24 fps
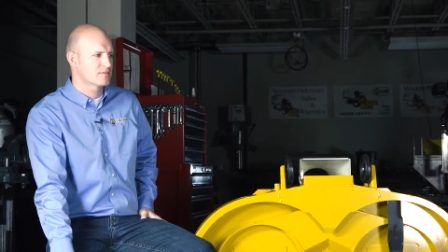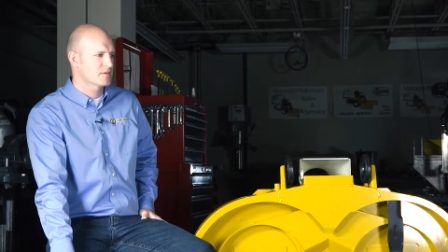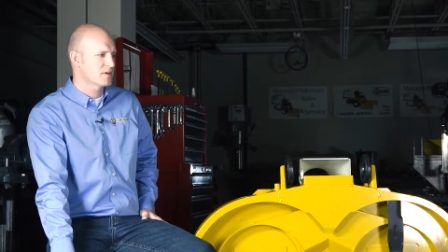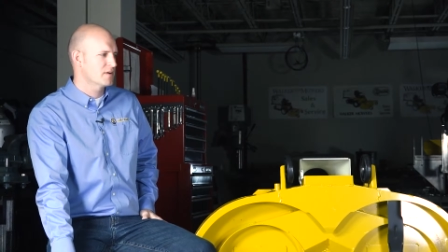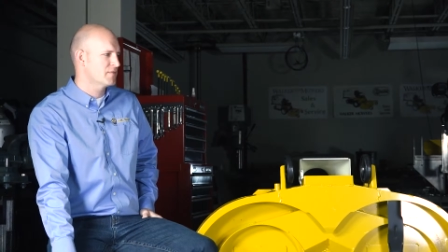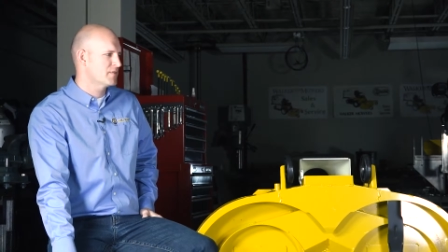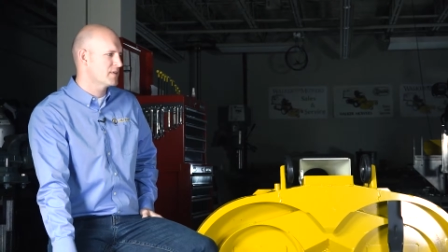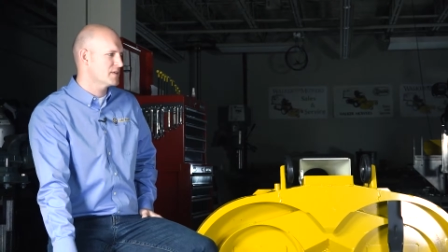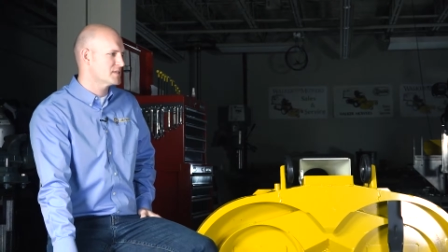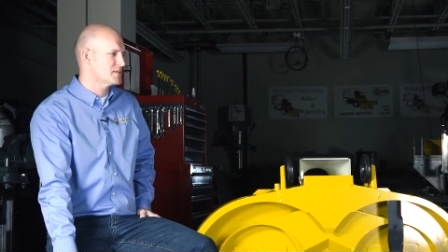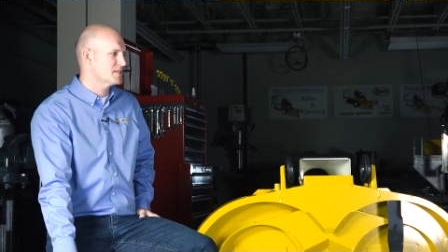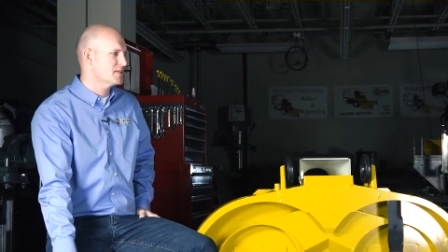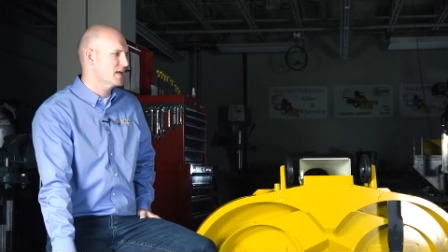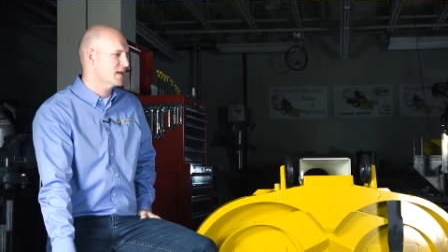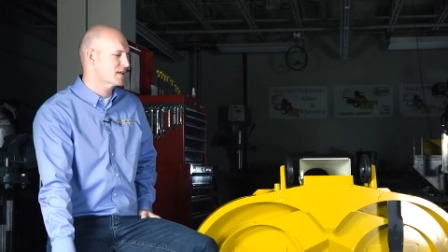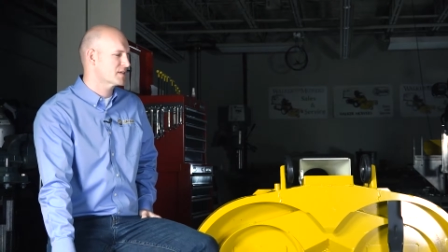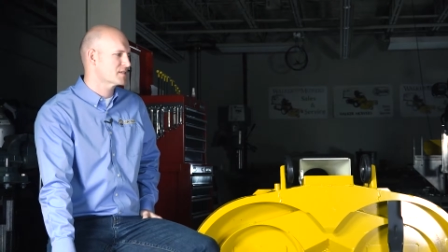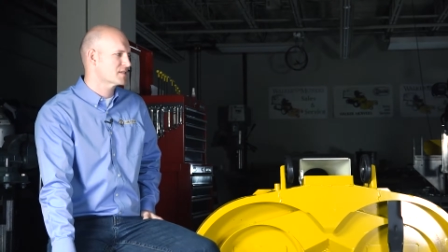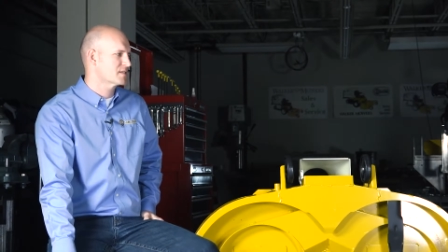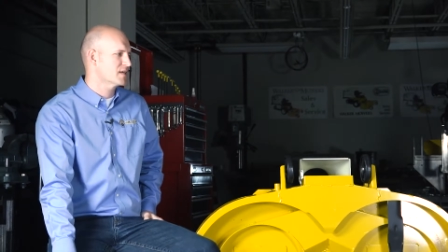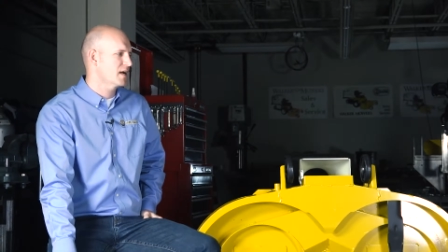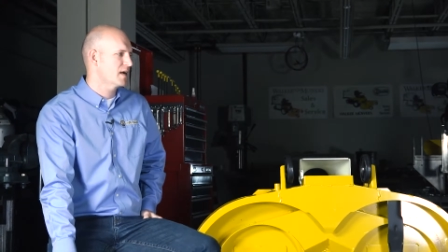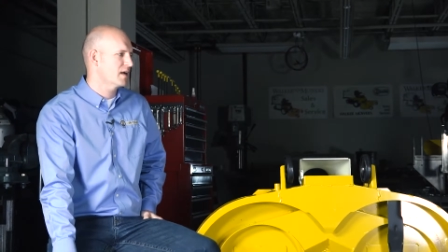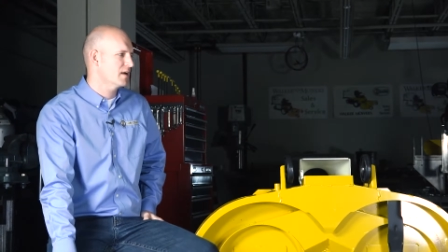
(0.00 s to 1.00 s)
of this deck
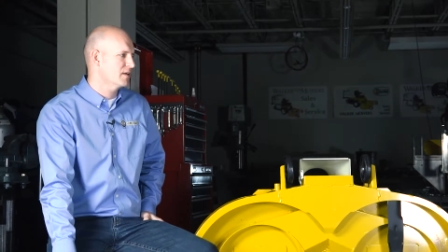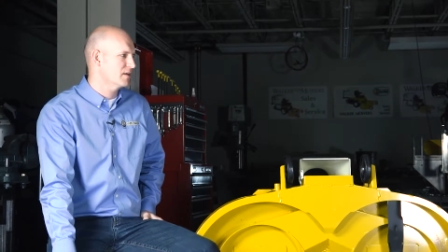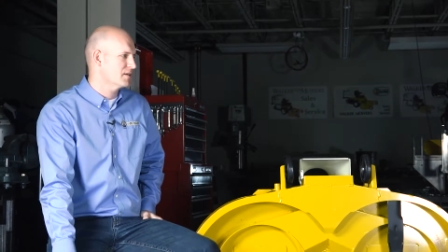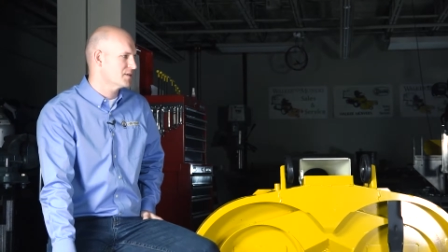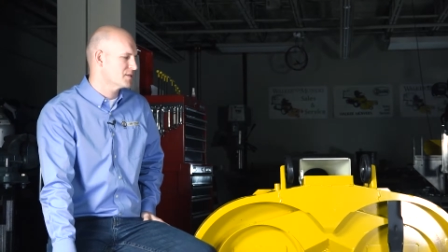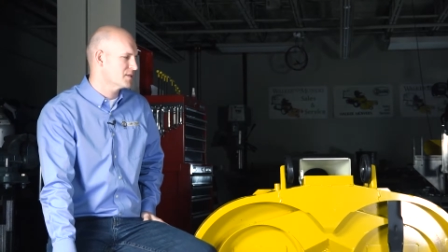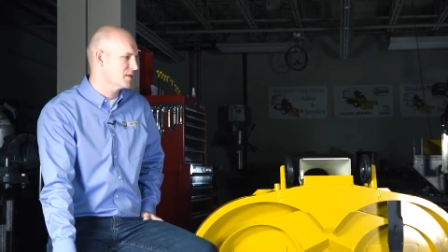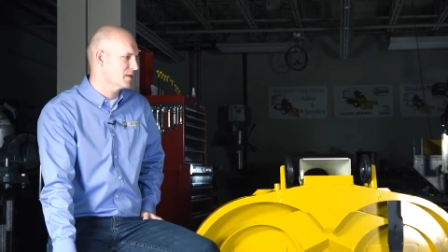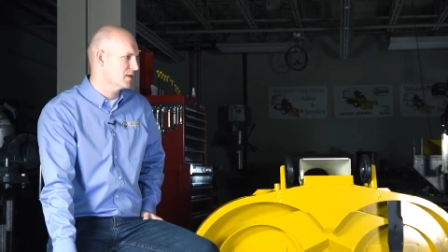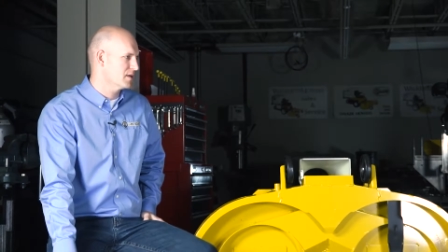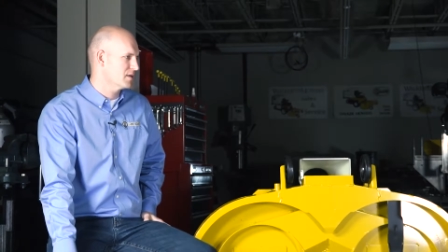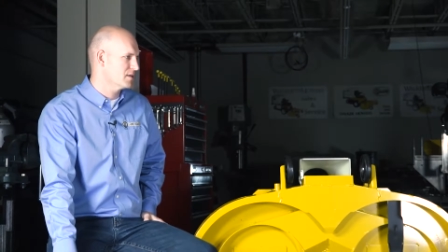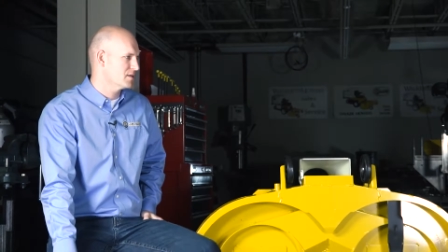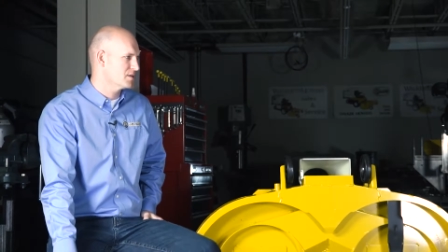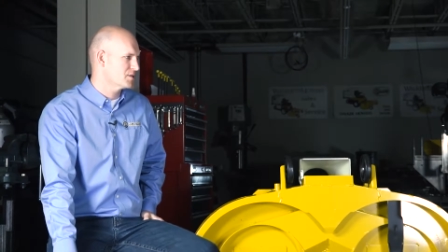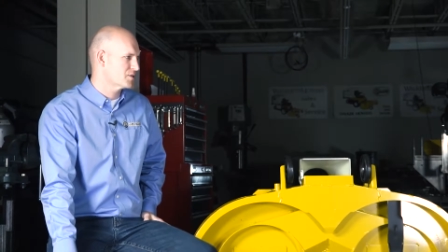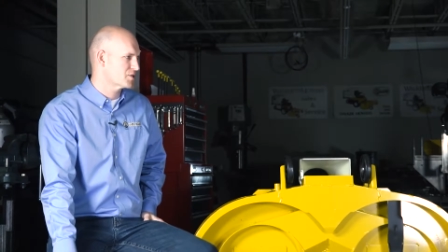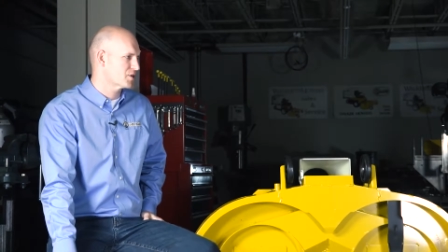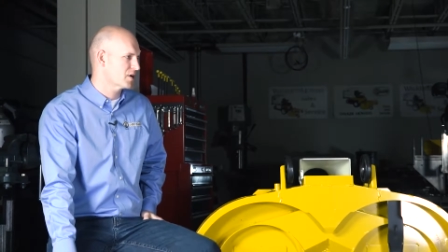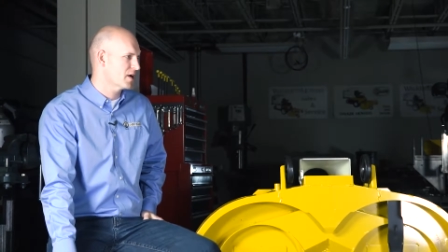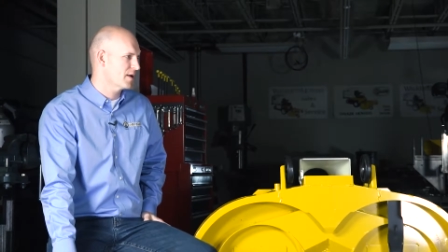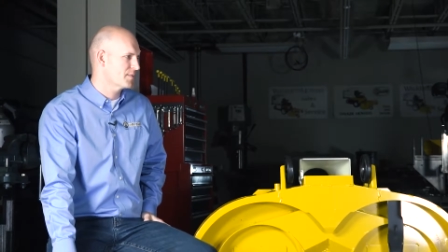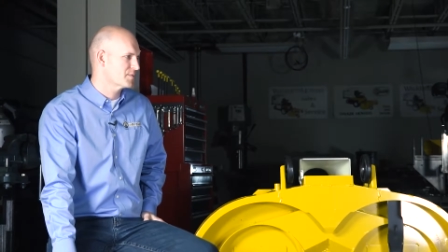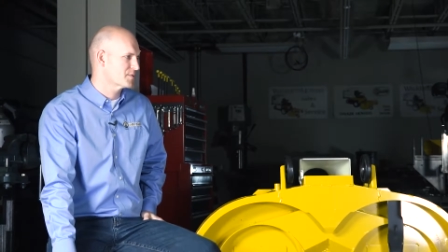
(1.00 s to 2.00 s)
style is that it
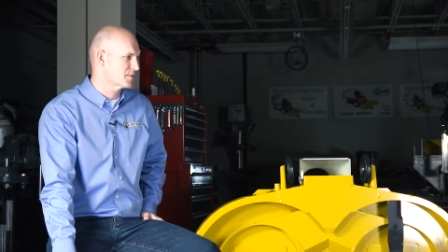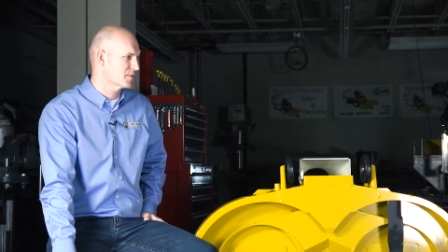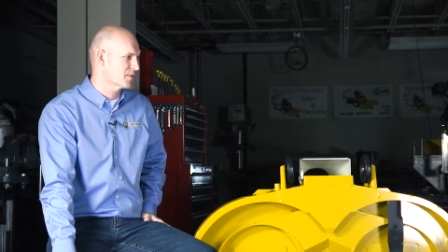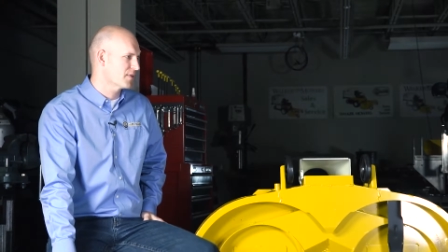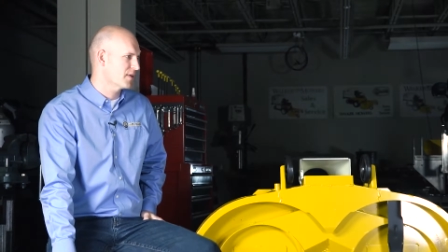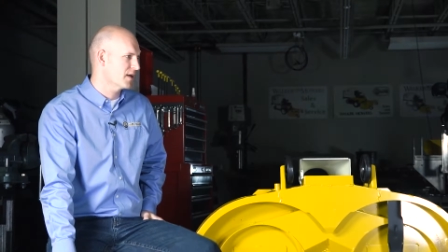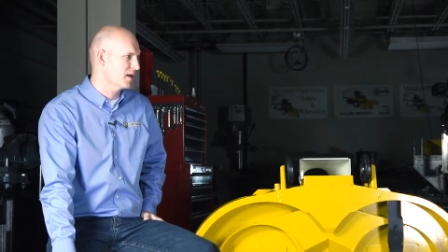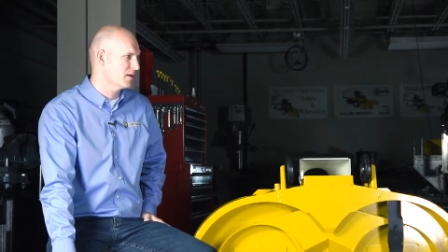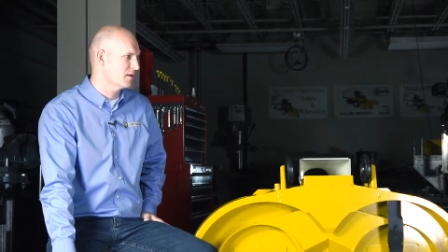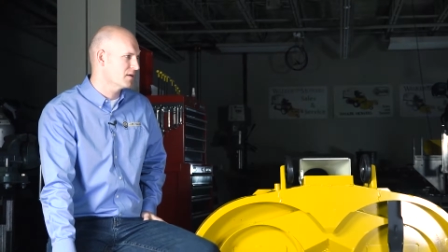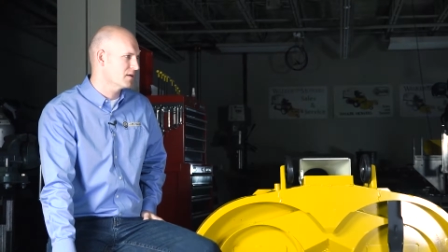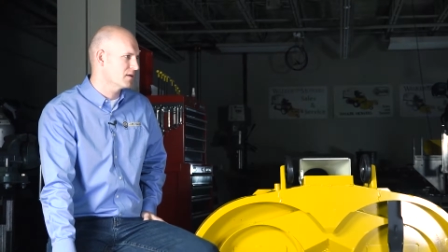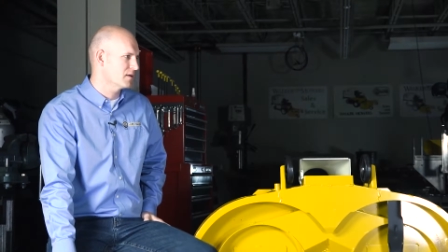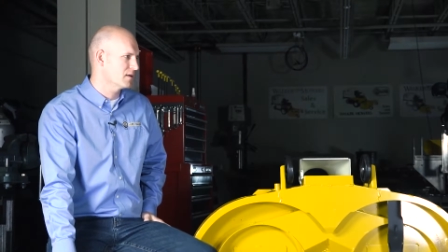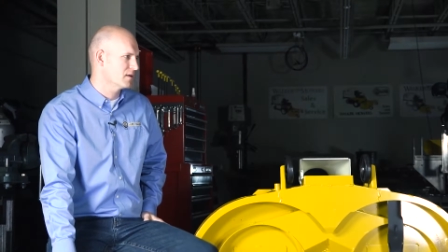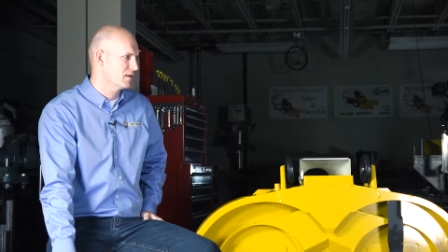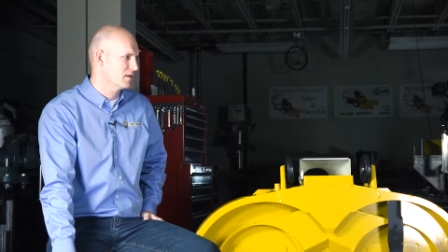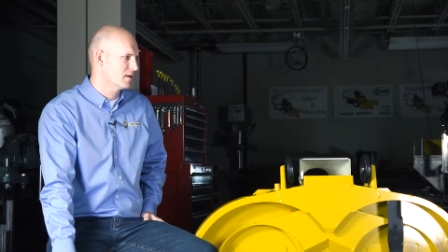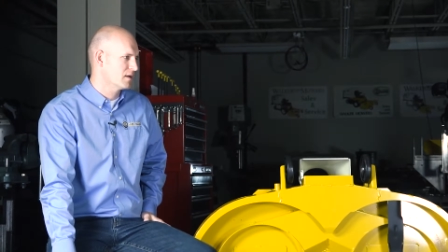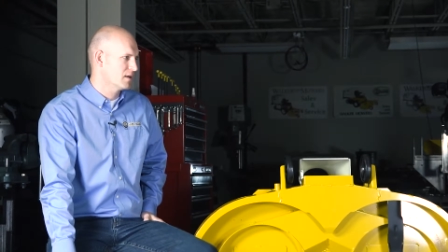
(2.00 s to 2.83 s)
stripes without